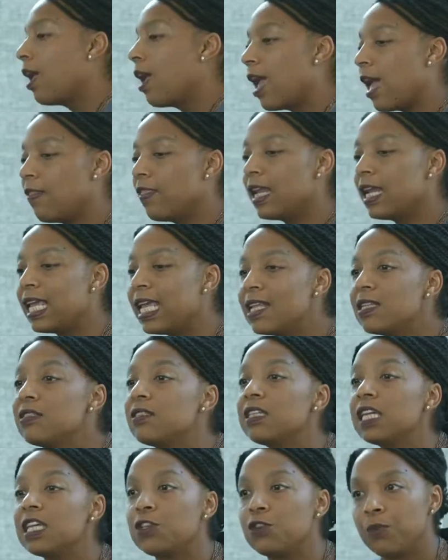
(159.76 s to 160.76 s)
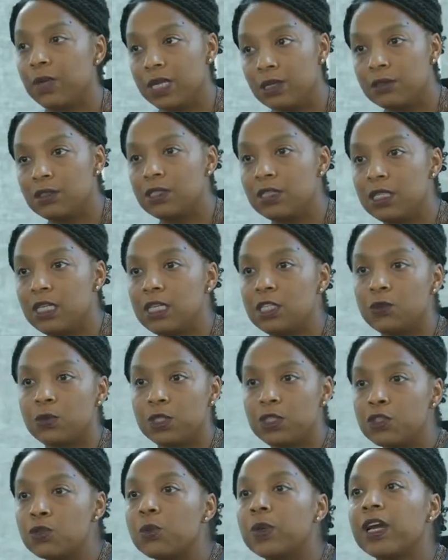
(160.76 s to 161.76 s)
And then end-stage renal disease,
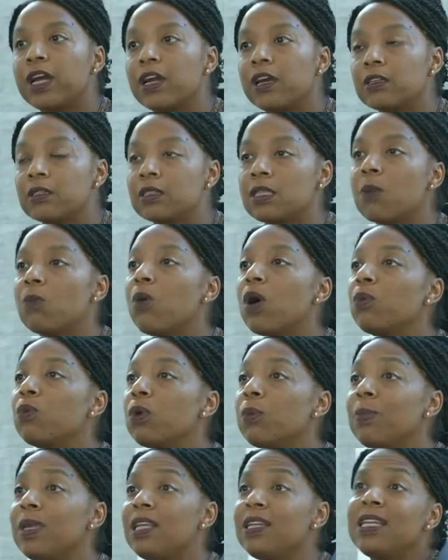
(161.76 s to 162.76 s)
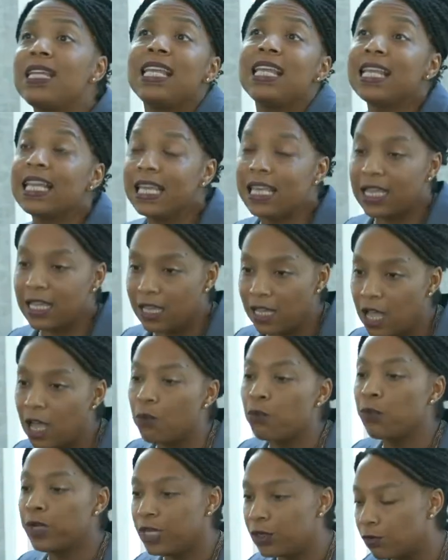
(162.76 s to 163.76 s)
which is where someone would be needing
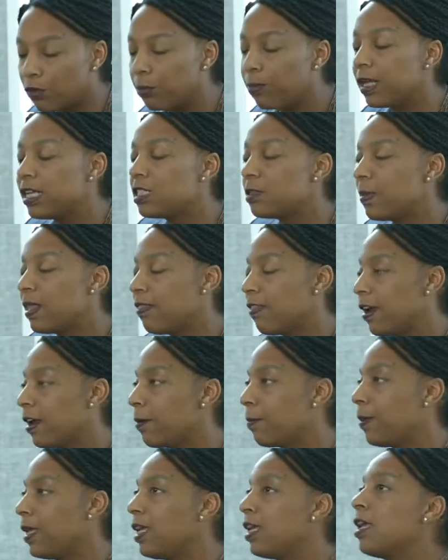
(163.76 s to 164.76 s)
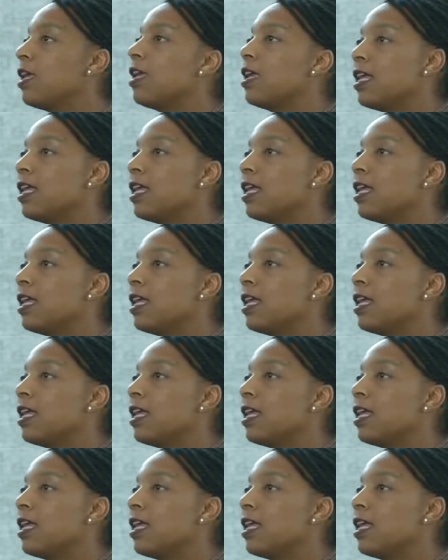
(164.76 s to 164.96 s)
renal replacement therapy,